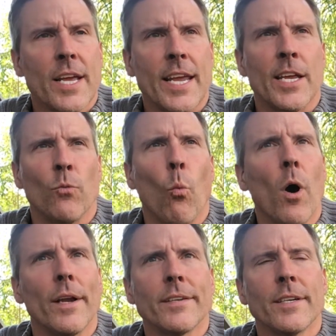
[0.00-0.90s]
in
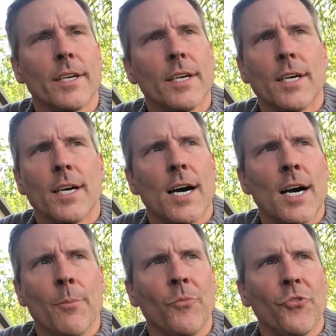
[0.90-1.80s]
what
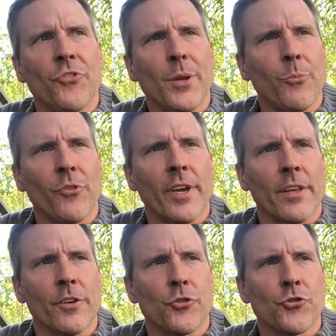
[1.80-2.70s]
um, seems like
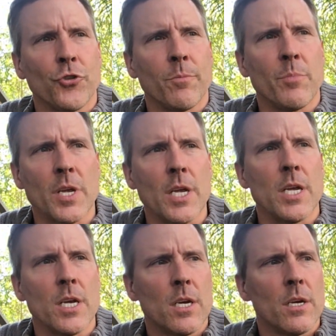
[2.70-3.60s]
there should be
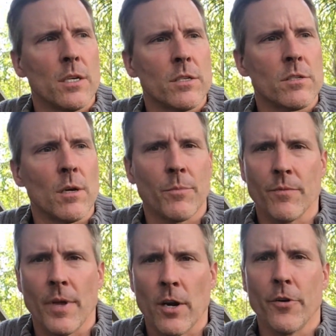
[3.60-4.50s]
some
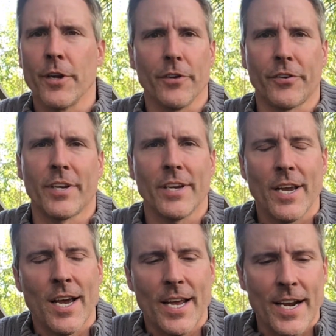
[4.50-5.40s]
areas,
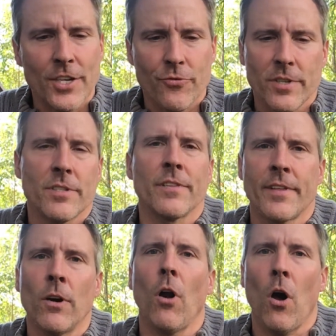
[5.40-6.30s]
and I trust that
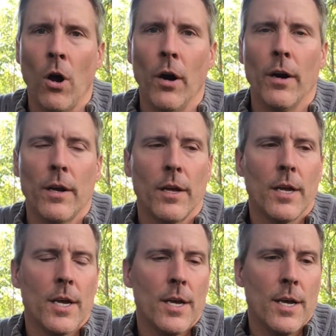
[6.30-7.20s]
there are.
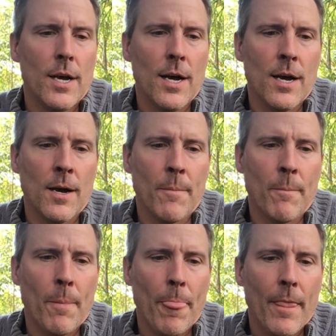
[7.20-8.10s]

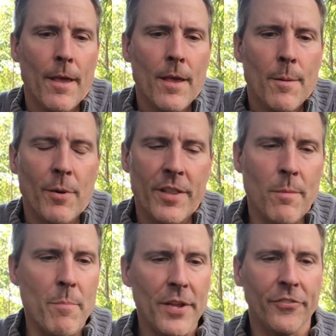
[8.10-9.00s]
Um, but in the
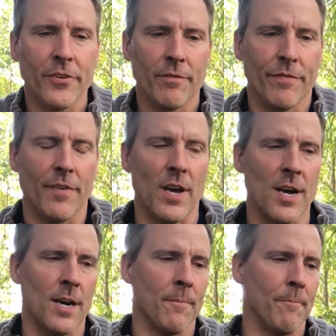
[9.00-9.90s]
midst of
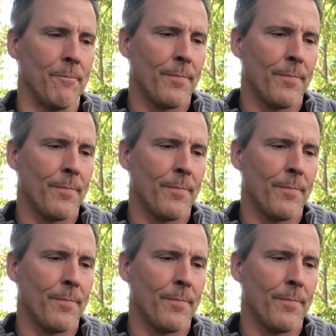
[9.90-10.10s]
um,